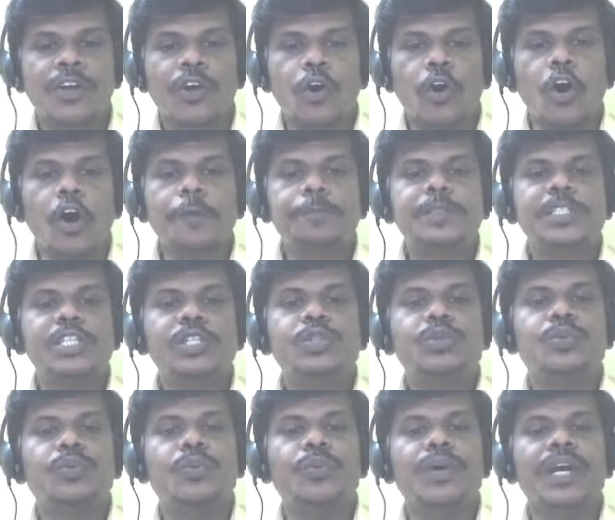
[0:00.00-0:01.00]
Option 2,
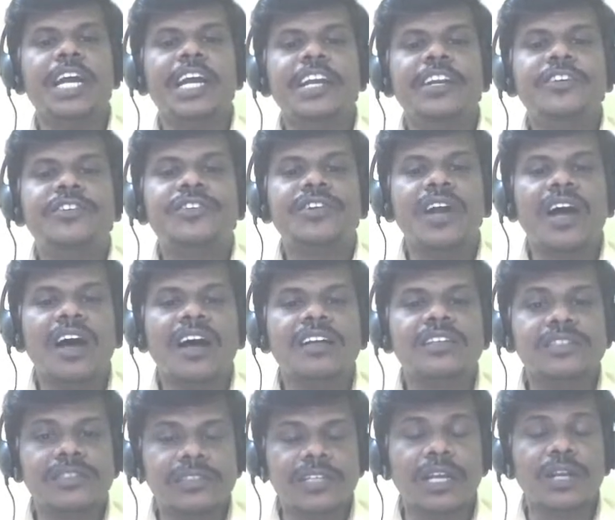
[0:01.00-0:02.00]

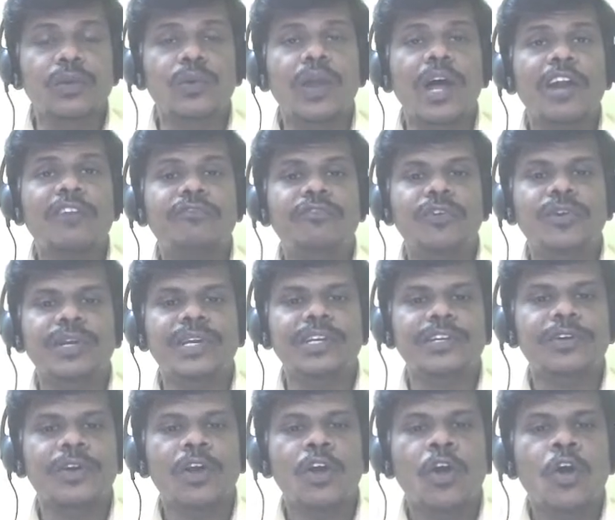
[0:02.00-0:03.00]
intracellular fluid.
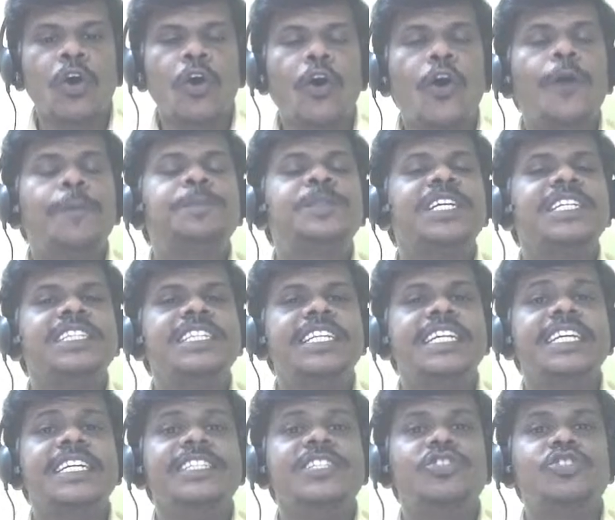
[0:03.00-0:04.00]
Option 3,
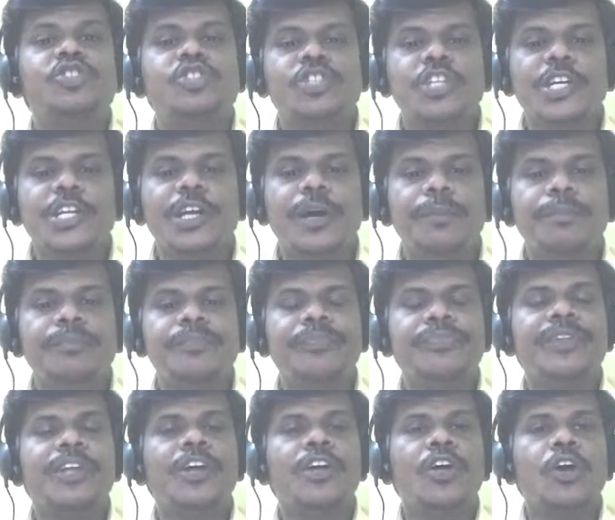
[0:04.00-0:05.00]
serum.
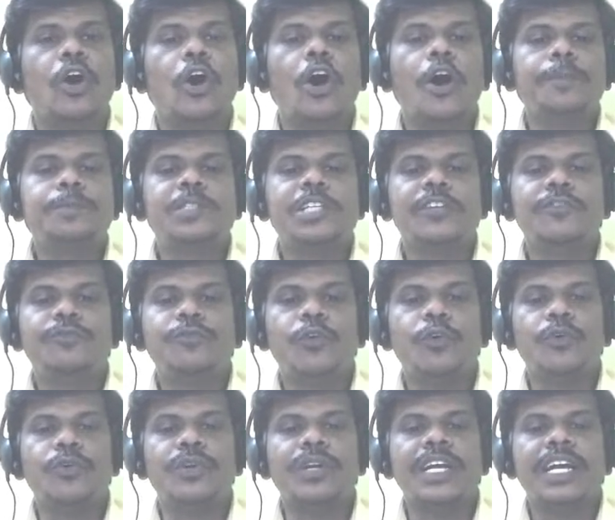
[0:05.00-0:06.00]
Option 4,
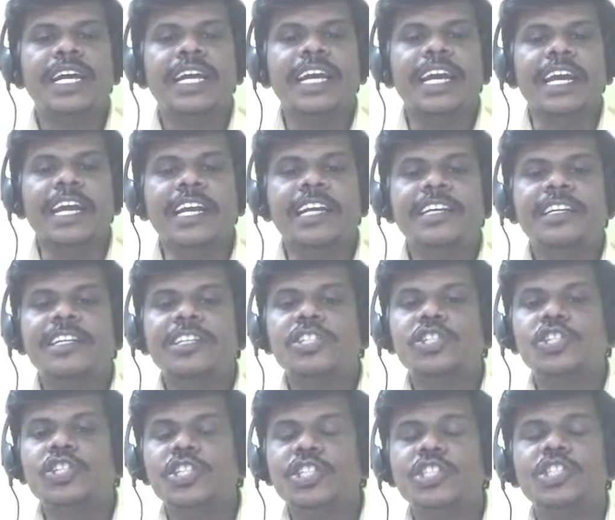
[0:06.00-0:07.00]

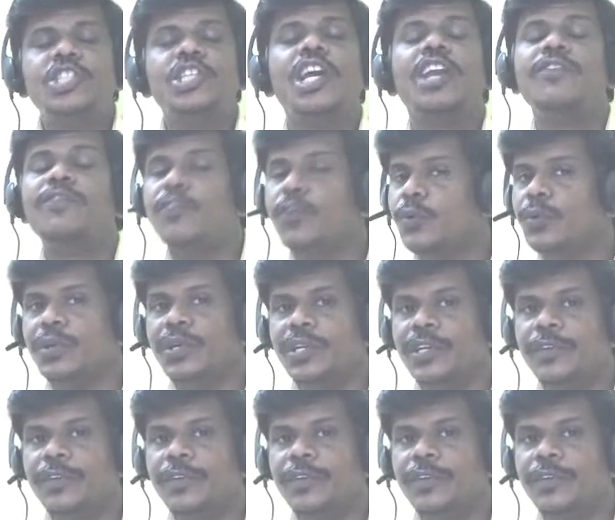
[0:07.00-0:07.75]
interstitial fluid.